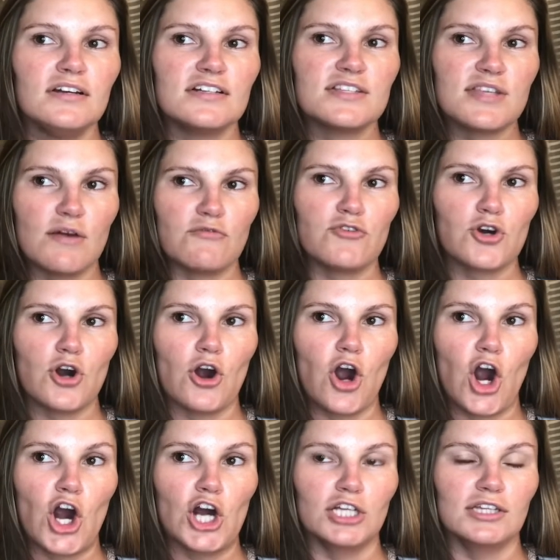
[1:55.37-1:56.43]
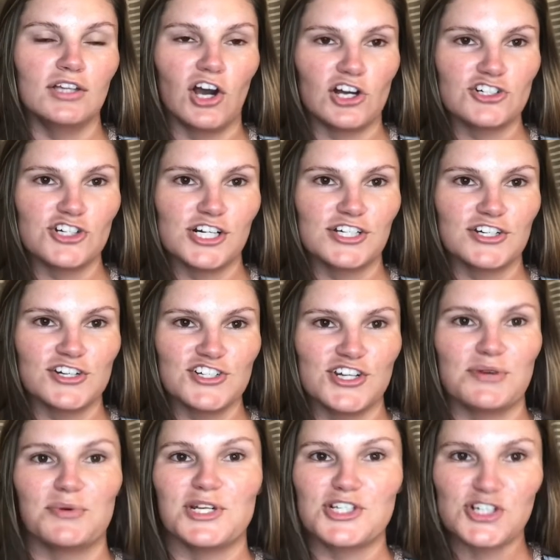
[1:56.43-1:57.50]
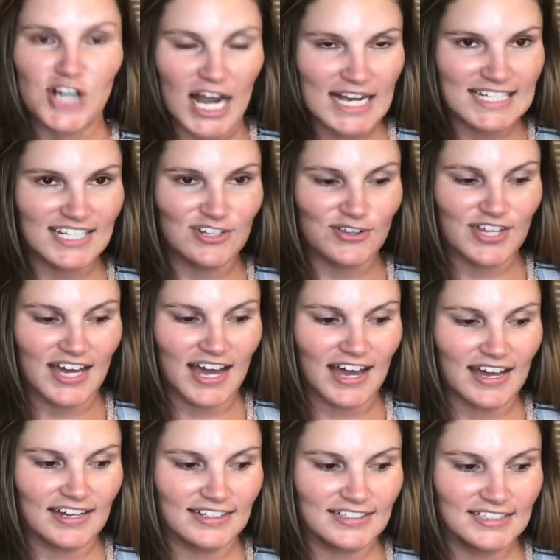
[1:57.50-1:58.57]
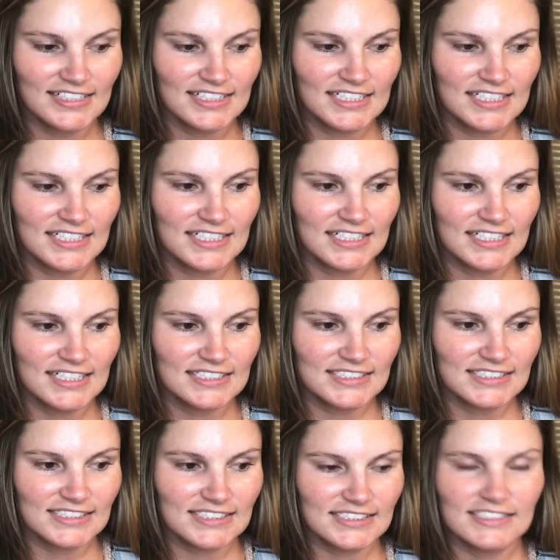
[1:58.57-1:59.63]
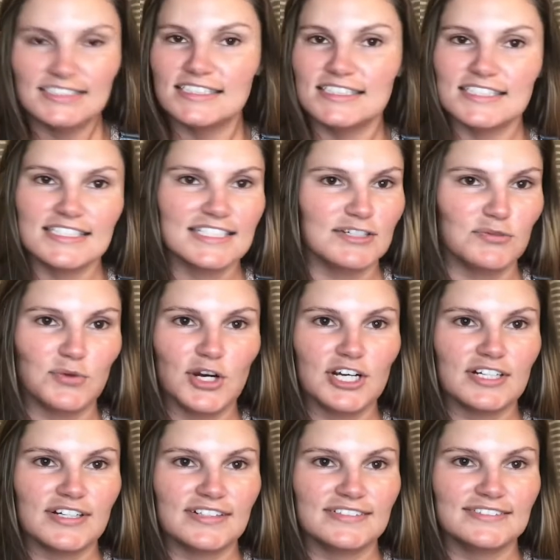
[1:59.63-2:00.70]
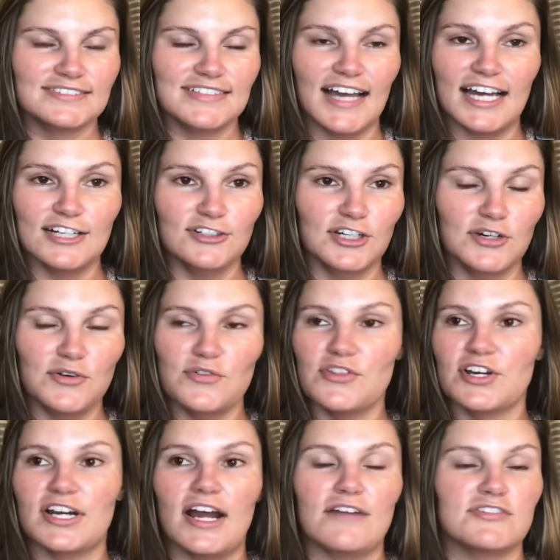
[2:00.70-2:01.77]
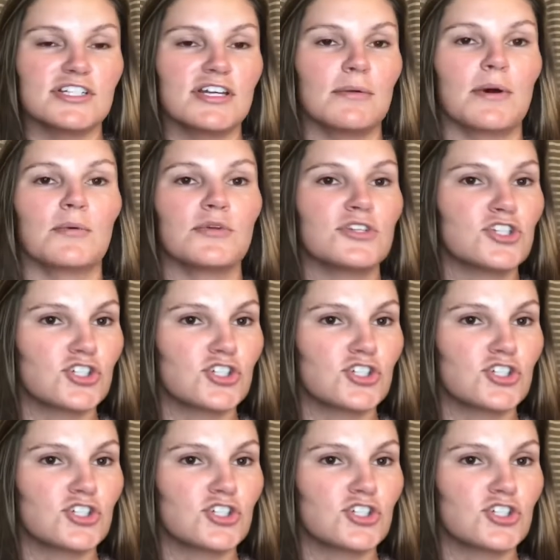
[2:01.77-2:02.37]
except for our laundry detergent. We tried to do that. It didn't work. I don't know. They're going to have to come out with a